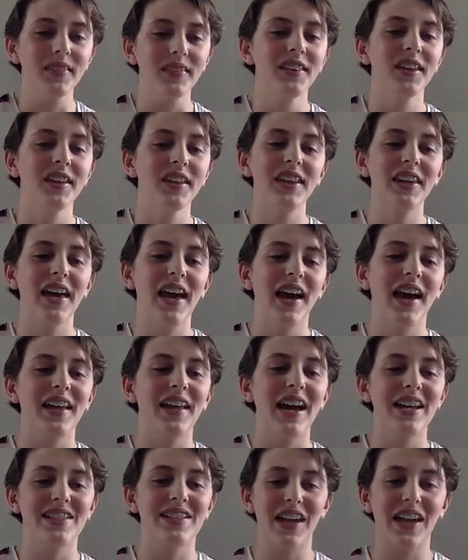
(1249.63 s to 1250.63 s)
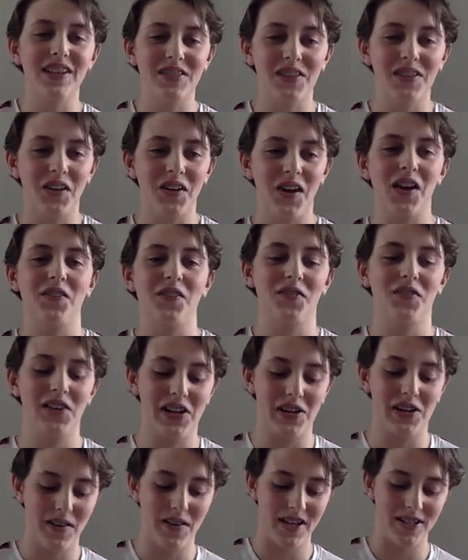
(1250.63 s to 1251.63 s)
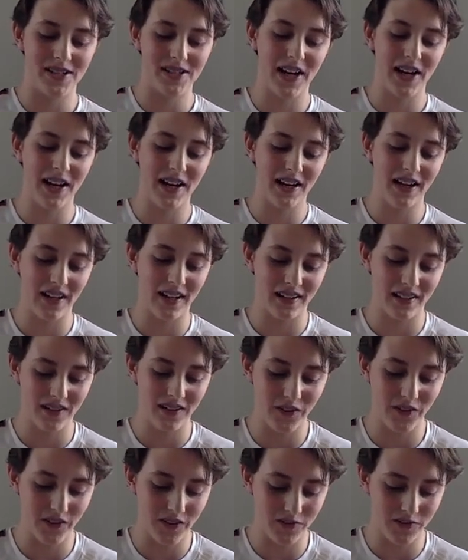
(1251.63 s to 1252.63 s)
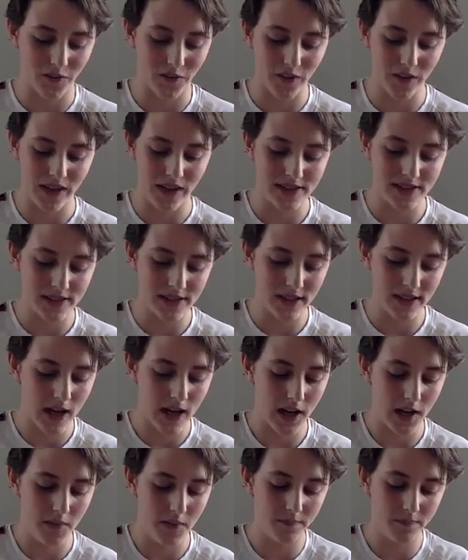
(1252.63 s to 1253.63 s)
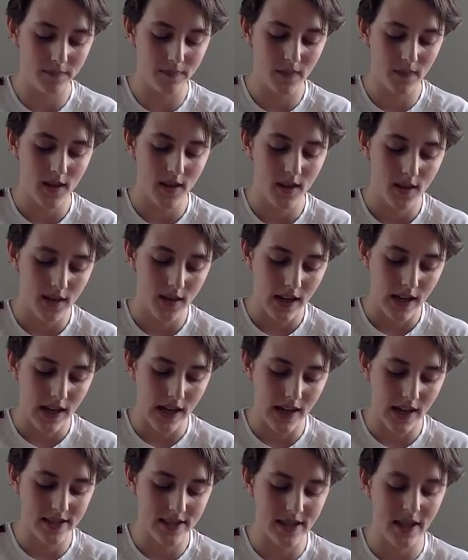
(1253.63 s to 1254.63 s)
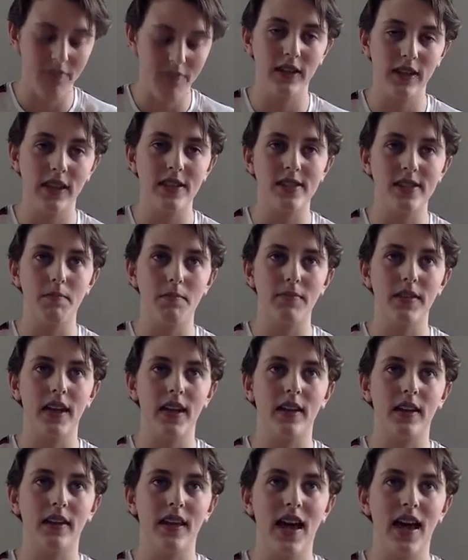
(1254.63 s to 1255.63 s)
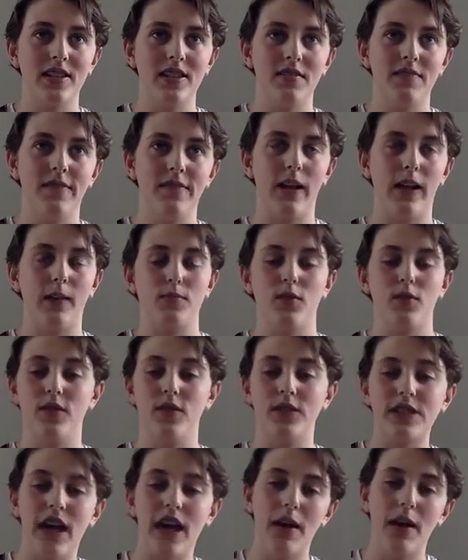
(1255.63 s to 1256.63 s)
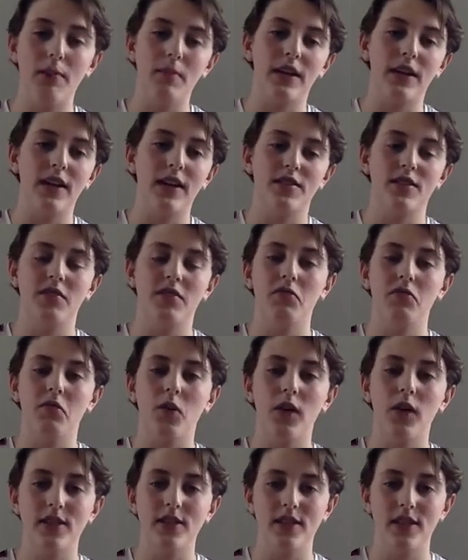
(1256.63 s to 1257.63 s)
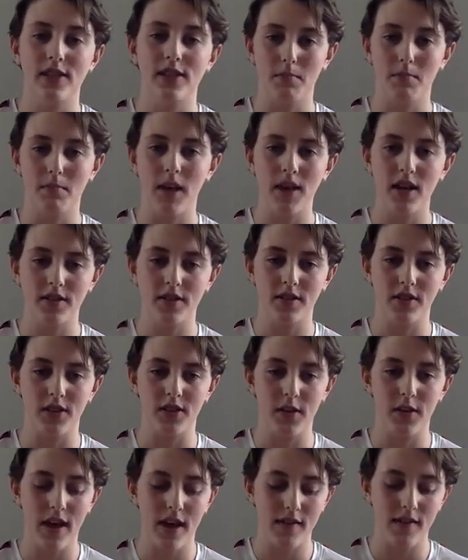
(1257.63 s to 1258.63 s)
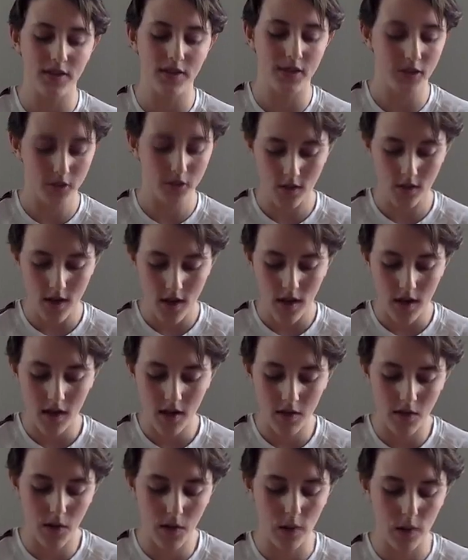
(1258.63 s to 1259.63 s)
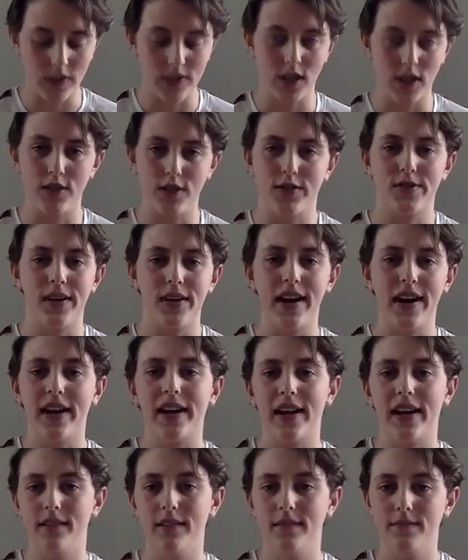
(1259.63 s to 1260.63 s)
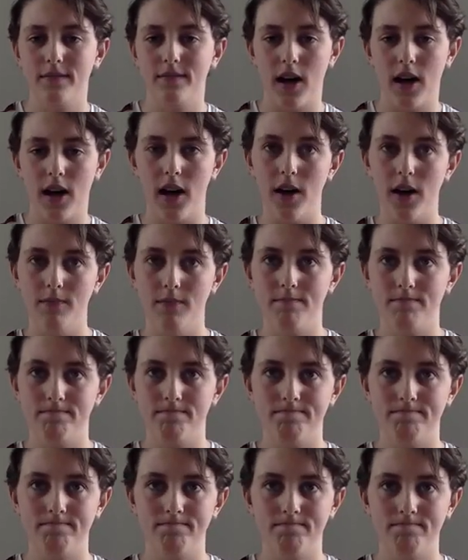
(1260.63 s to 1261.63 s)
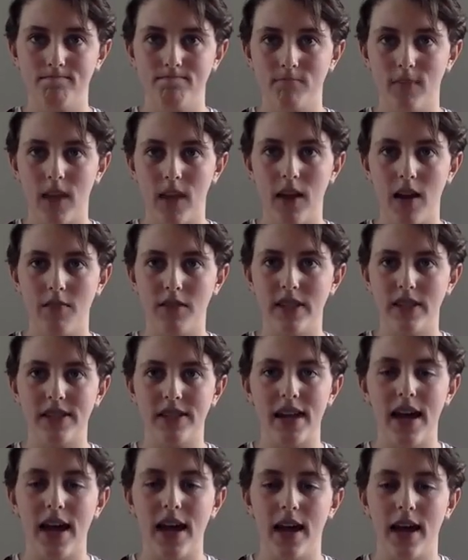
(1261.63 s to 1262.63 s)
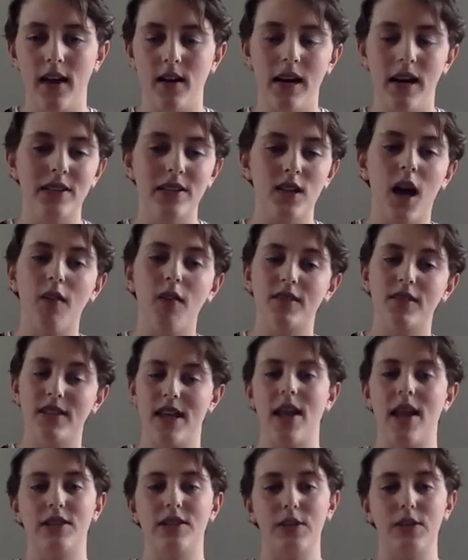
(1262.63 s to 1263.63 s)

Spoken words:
yeah, that takes a lot of work maintaining your voice. It's definitely something that develops over time because your voice is a muscle. You have to focus on training it every day or as often as you